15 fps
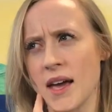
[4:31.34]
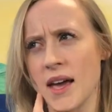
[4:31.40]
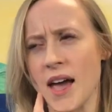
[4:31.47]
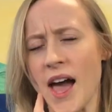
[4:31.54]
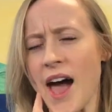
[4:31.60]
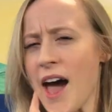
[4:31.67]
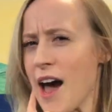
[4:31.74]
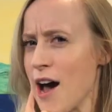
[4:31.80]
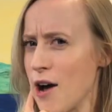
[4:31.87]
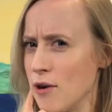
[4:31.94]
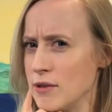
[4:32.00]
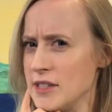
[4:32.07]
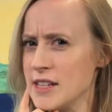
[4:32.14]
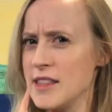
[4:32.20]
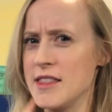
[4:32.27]

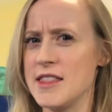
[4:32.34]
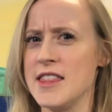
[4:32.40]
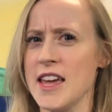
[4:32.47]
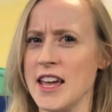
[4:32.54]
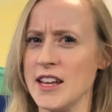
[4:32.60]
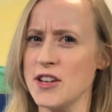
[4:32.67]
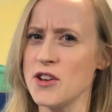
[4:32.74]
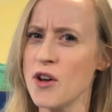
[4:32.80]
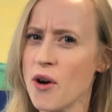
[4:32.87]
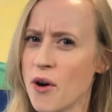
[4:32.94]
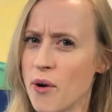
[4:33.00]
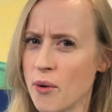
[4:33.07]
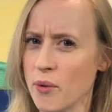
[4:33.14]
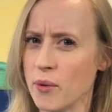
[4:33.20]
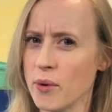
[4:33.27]
how did they
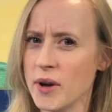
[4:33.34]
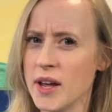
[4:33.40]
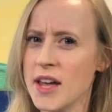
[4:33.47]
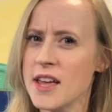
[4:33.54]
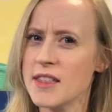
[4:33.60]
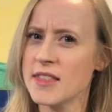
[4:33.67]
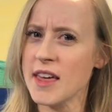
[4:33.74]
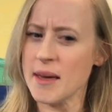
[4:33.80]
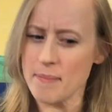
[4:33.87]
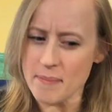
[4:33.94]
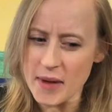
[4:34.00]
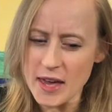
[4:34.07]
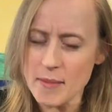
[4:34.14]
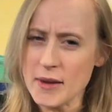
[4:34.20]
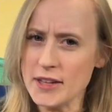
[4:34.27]
know that
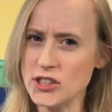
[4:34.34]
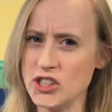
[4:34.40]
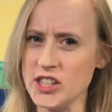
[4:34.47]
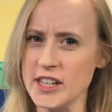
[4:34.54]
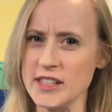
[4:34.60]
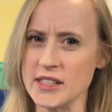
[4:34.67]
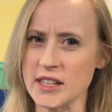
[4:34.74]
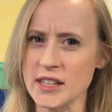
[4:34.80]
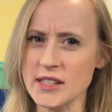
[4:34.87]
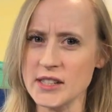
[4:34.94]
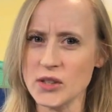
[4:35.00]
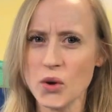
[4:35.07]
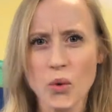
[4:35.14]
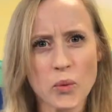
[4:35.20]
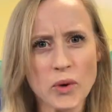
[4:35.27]
baby
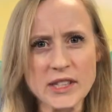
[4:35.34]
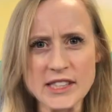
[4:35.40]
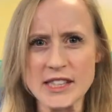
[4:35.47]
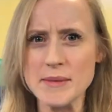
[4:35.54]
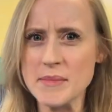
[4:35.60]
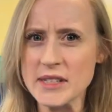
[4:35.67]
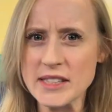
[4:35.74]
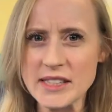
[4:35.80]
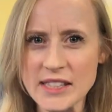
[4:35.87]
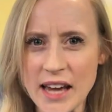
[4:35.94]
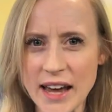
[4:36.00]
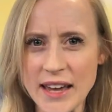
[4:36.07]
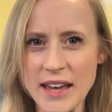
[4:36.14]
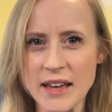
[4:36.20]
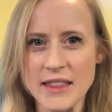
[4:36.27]
Jesus was the
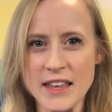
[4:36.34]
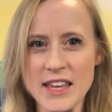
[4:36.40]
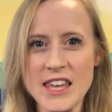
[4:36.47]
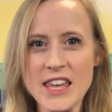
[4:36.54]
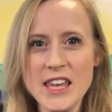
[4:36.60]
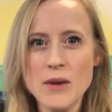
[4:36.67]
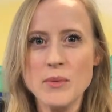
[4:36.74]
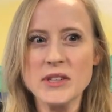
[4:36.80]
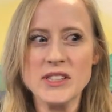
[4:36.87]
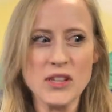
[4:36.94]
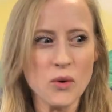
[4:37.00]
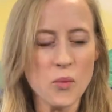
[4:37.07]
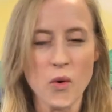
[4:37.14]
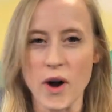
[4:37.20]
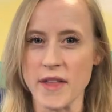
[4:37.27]
Messiah, that he was
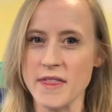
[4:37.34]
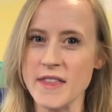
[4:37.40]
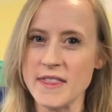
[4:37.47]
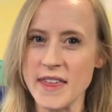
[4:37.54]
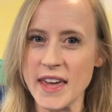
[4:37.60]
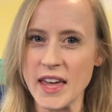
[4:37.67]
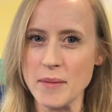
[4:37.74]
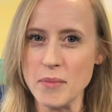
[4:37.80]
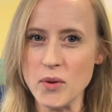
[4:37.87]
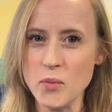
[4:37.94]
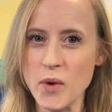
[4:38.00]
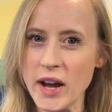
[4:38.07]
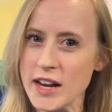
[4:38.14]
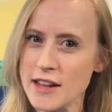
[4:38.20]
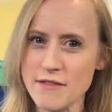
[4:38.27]
the one that they had been
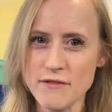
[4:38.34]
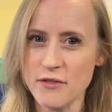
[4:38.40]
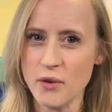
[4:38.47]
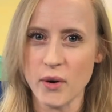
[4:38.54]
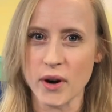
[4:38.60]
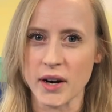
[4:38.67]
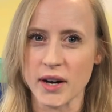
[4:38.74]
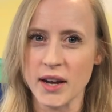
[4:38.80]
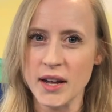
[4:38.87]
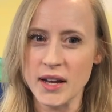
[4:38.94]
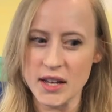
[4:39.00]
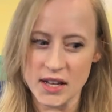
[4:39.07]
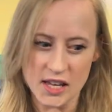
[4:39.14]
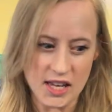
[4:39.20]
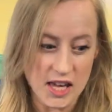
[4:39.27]
waiting for?
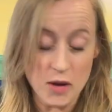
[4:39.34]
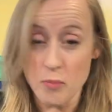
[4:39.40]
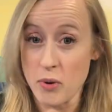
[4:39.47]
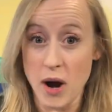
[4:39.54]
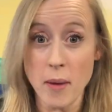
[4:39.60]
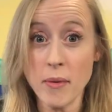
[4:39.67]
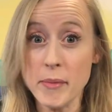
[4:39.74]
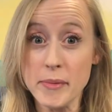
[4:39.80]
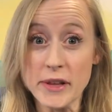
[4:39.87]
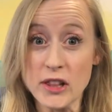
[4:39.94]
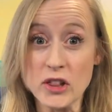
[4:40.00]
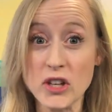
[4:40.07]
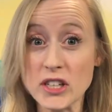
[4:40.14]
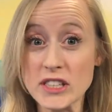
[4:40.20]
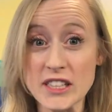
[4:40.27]
He probably
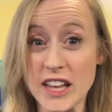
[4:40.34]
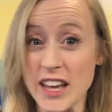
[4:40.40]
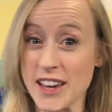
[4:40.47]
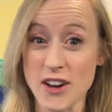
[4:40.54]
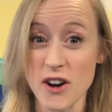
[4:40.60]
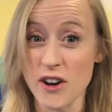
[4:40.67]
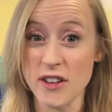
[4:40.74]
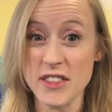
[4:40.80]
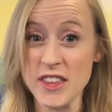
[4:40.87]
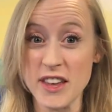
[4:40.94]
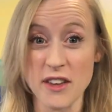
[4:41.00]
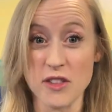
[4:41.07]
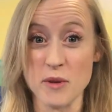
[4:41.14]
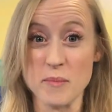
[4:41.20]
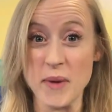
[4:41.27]
looked like all the
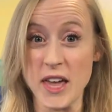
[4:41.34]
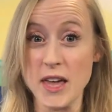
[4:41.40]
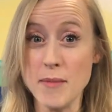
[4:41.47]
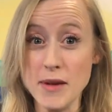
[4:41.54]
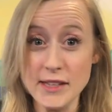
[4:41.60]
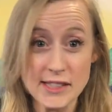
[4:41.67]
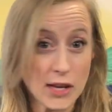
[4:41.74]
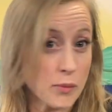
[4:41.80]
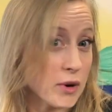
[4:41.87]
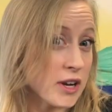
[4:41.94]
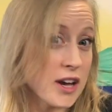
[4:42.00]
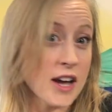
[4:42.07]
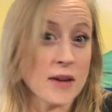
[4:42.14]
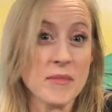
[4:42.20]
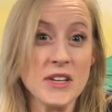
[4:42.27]
other babies that were
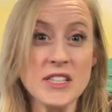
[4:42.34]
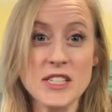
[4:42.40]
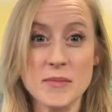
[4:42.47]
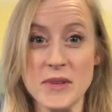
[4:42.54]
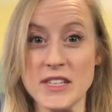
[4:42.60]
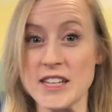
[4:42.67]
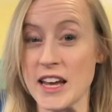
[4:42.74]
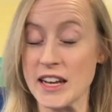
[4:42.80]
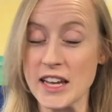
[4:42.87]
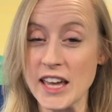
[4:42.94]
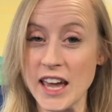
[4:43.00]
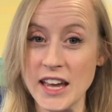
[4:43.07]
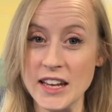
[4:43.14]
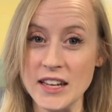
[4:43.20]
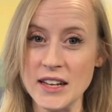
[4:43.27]
coming to be
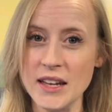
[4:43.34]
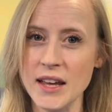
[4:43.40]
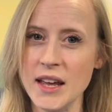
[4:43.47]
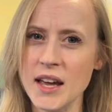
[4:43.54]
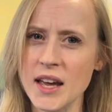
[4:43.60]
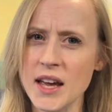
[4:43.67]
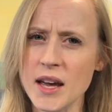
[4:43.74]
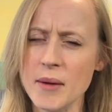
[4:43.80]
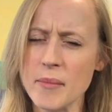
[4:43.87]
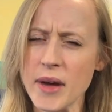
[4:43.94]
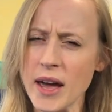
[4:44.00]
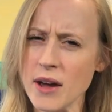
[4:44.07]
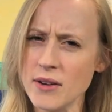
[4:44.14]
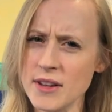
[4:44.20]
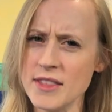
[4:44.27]
dedicated, but
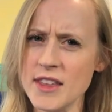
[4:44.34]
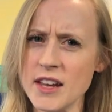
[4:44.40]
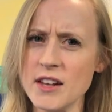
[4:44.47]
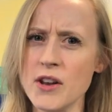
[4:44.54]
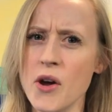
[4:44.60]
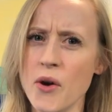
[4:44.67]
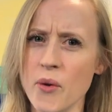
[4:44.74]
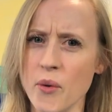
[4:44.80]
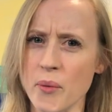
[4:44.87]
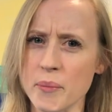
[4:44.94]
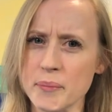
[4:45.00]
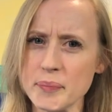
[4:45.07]
how did they know?